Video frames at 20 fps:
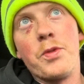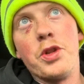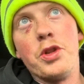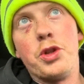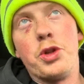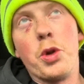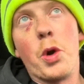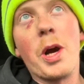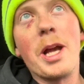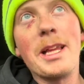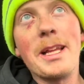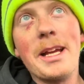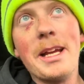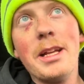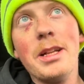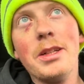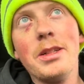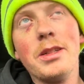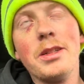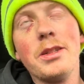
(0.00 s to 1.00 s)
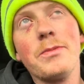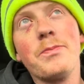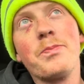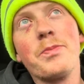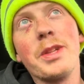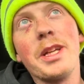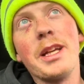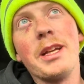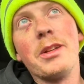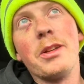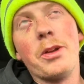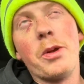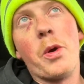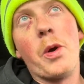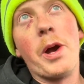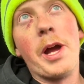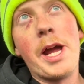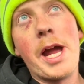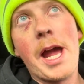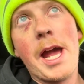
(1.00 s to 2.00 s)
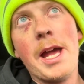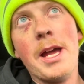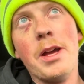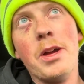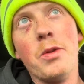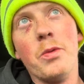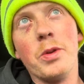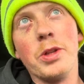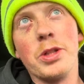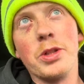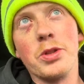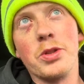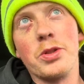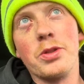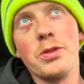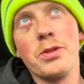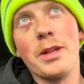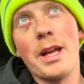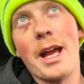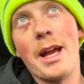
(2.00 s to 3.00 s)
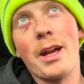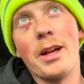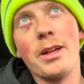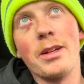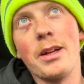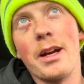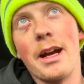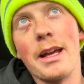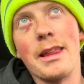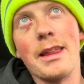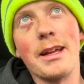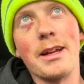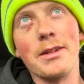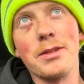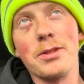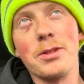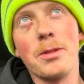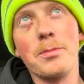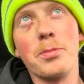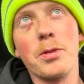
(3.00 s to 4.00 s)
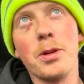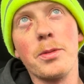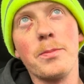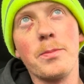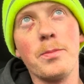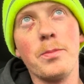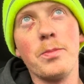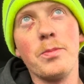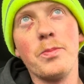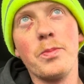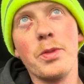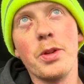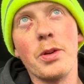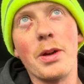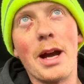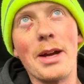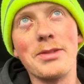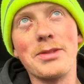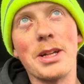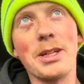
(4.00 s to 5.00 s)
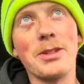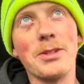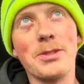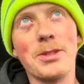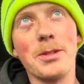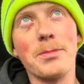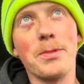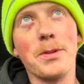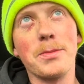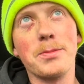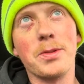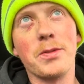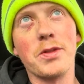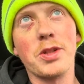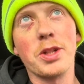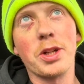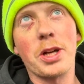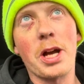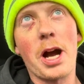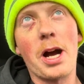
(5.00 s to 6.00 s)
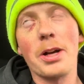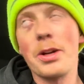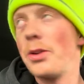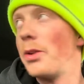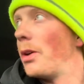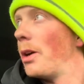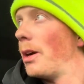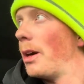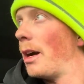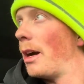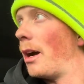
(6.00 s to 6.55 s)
Joliet, Illinois, which is, I think, a suburb or outside the suburbs of Chicago.